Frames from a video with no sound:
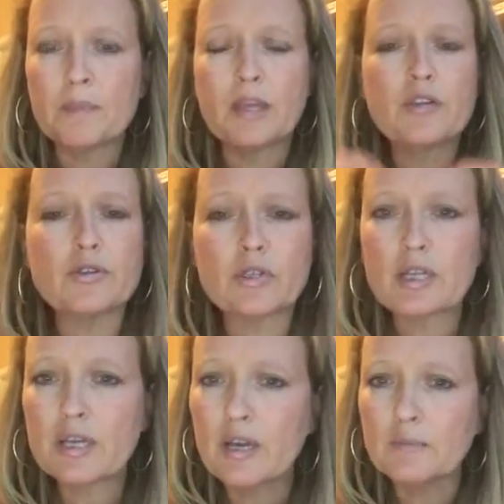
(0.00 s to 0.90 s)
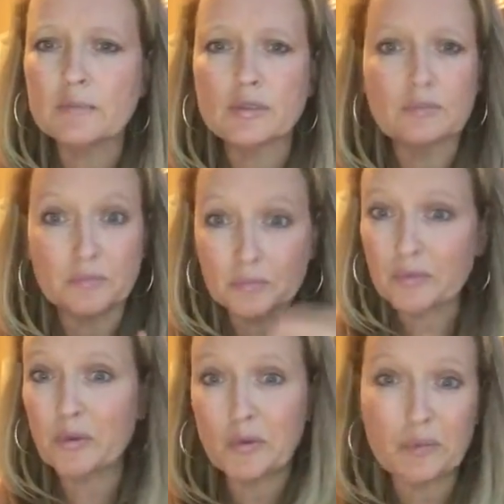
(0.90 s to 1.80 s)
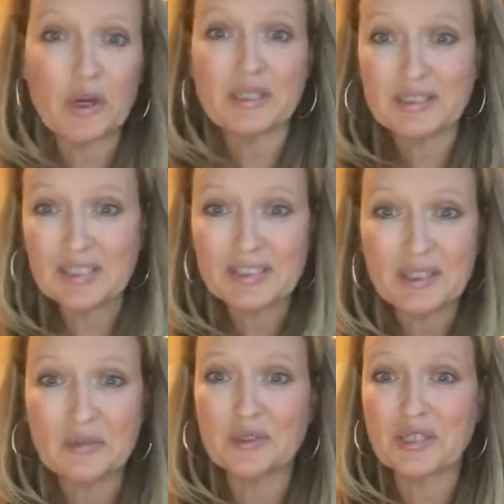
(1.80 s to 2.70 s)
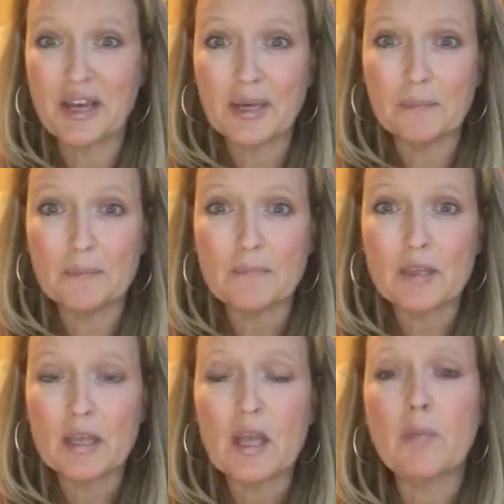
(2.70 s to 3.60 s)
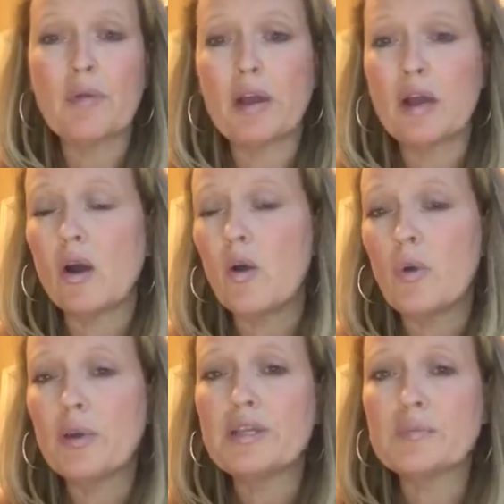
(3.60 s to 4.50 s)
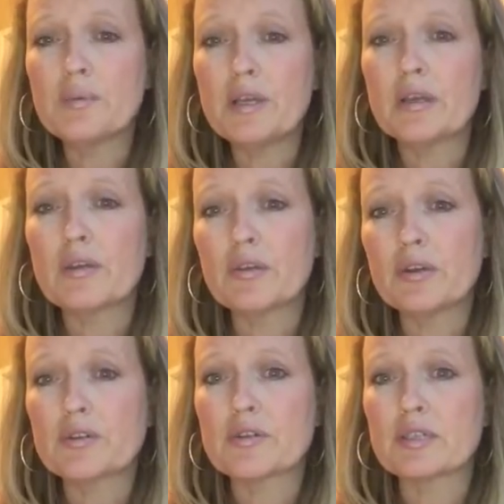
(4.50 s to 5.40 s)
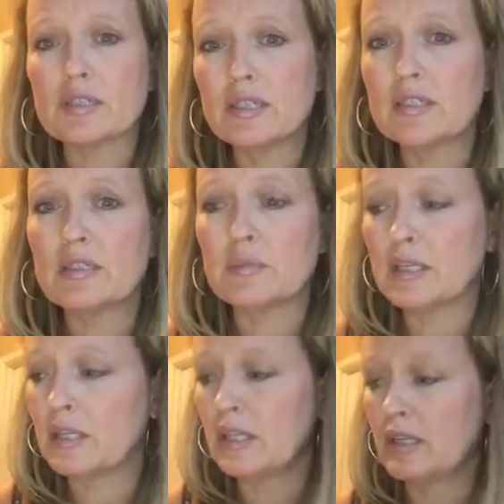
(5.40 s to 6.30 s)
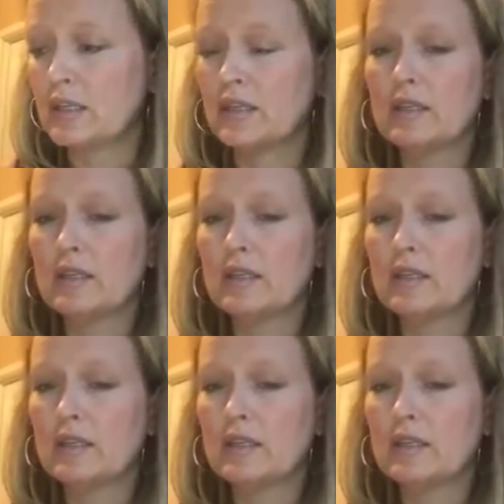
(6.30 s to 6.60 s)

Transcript: That usually comes through a process over time. But I always pique their interest in the beginning.